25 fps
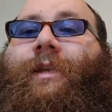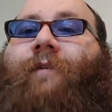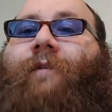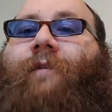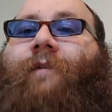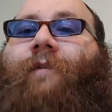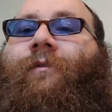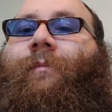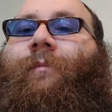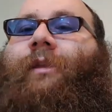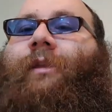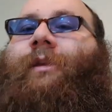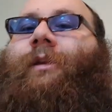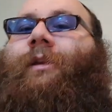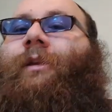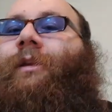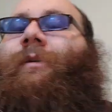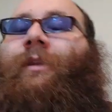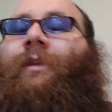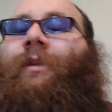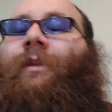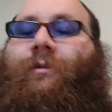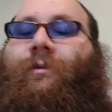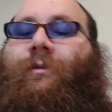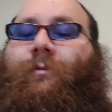familiar with
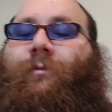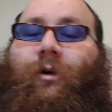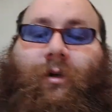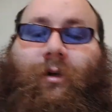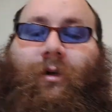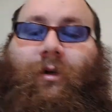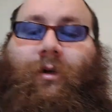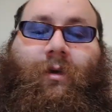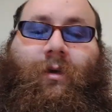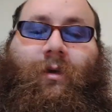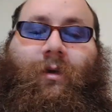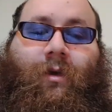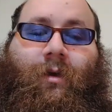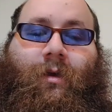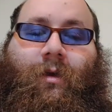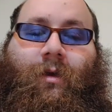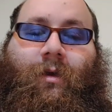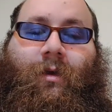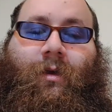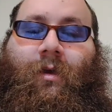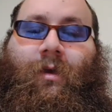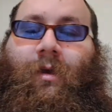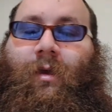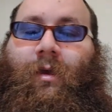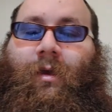his work
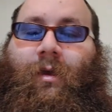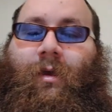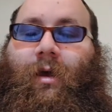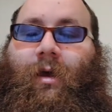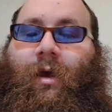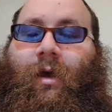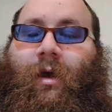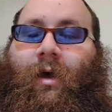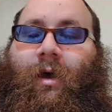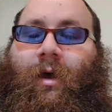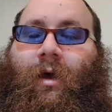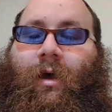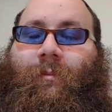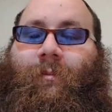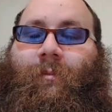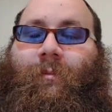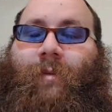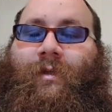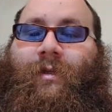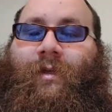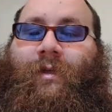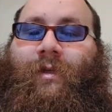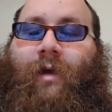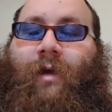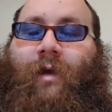as an
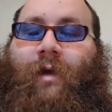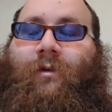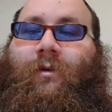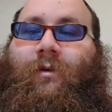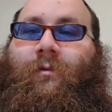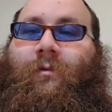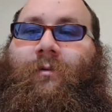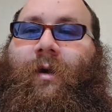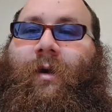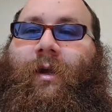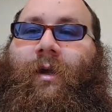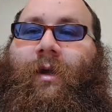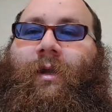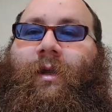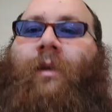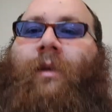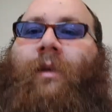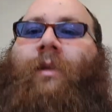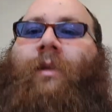actor, but it is